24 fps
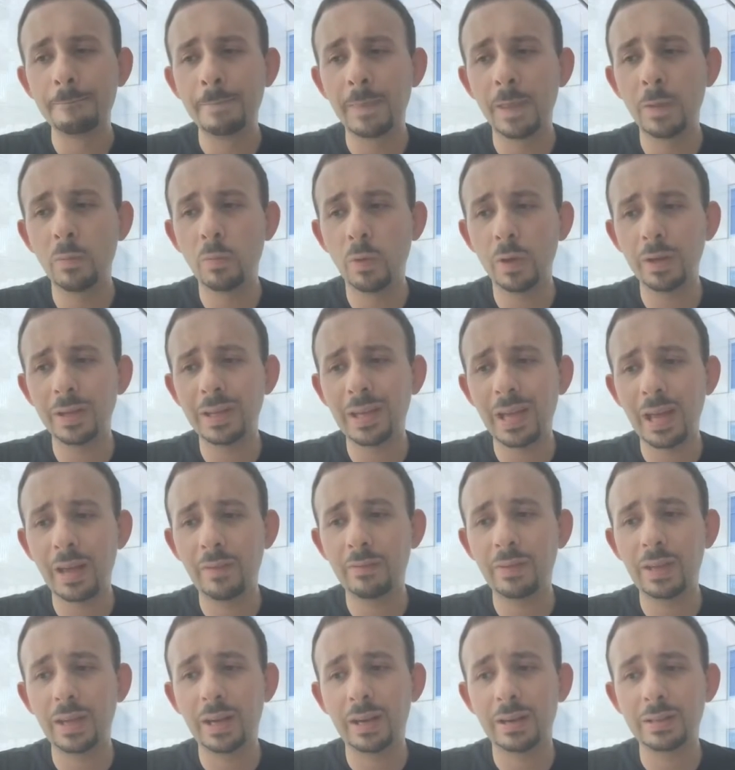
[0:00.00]
The one
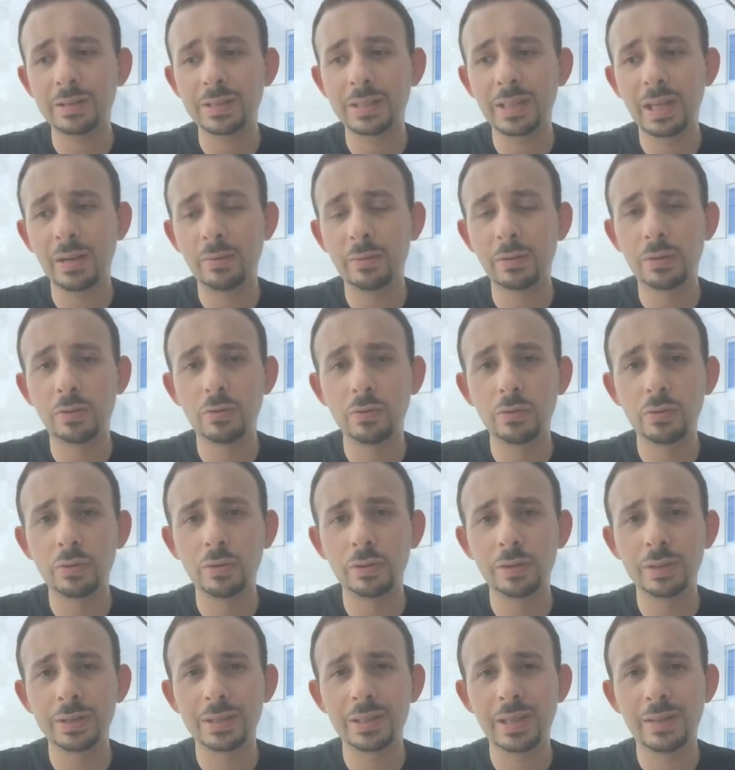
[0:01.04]
caveat I'll say with
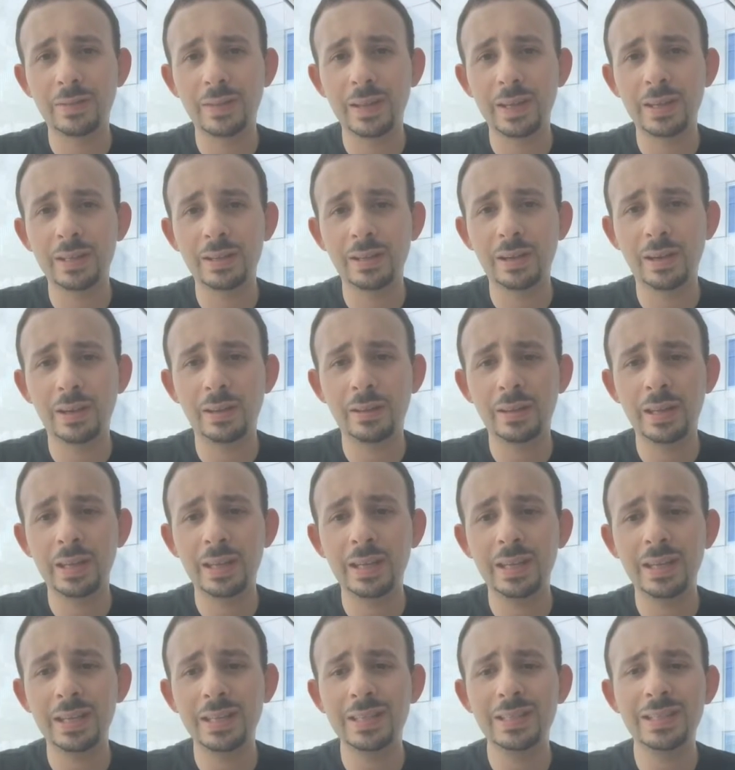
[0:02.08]
Google is that the
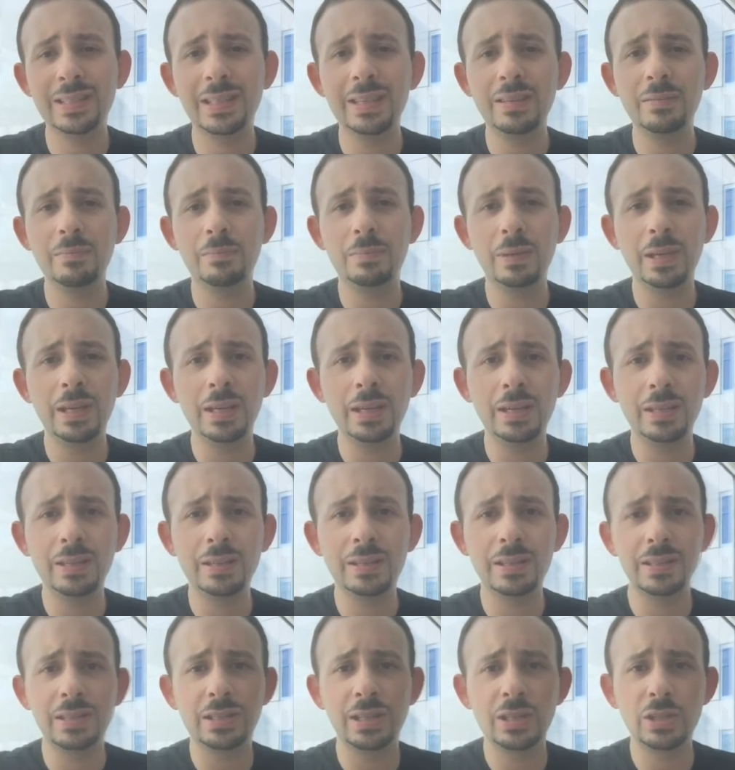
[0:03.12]
ECB
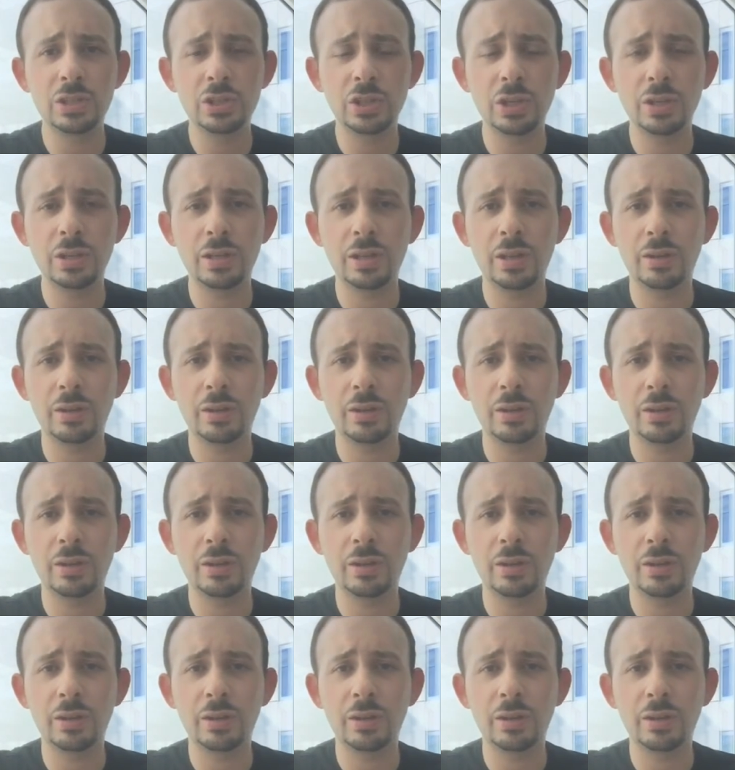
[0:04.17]
decision,